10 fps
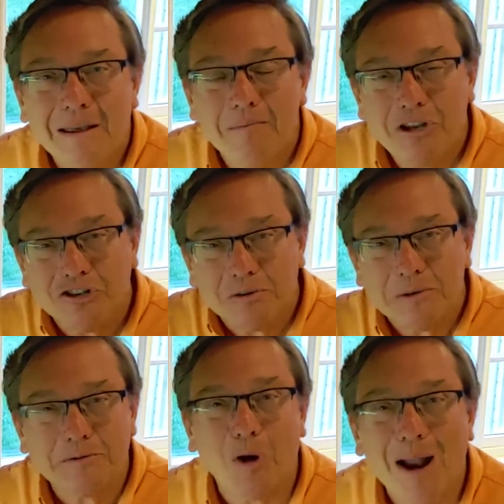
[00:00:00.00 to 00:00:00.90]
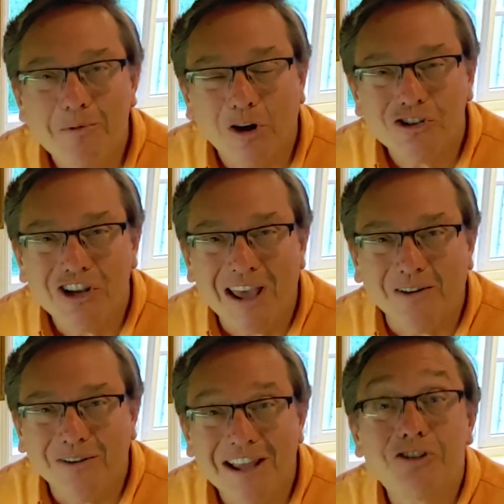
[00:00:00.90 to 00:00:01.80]
Be sure to subscribe to our
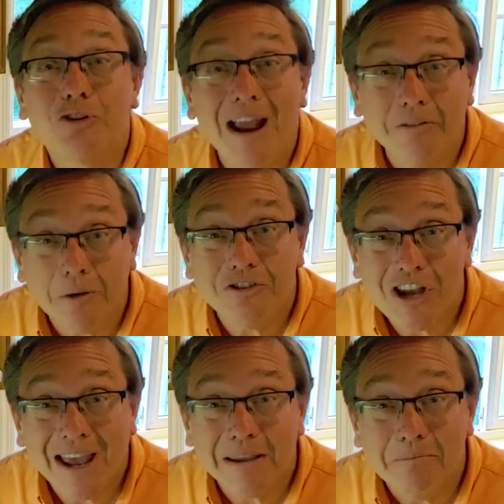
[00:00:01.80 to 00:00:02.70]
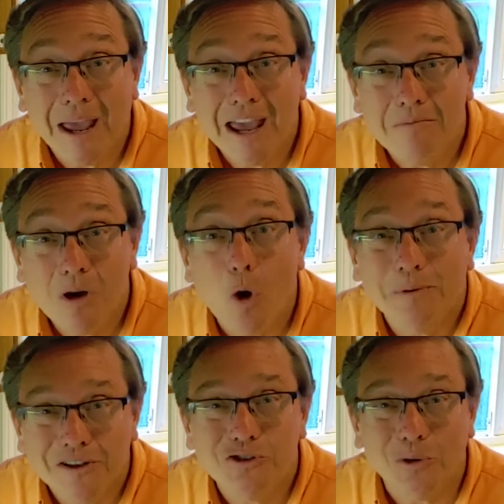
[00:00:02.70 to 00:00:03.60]
channel. That's Traveling with Jack and Pam.
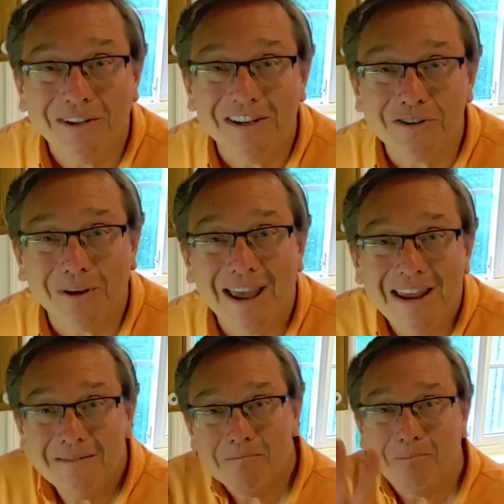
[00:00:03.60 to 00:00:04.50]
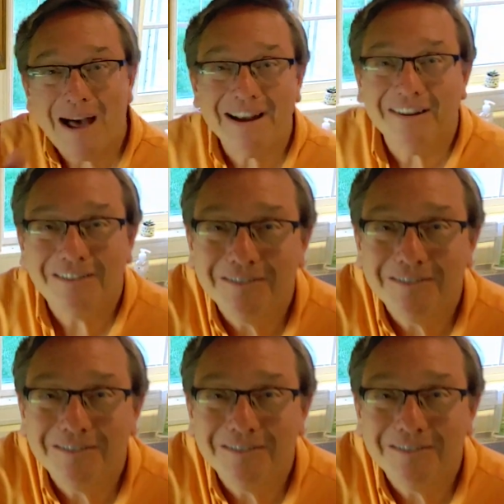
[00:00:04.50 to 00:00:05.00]
Hope you enjoyed this, okay? Bye now.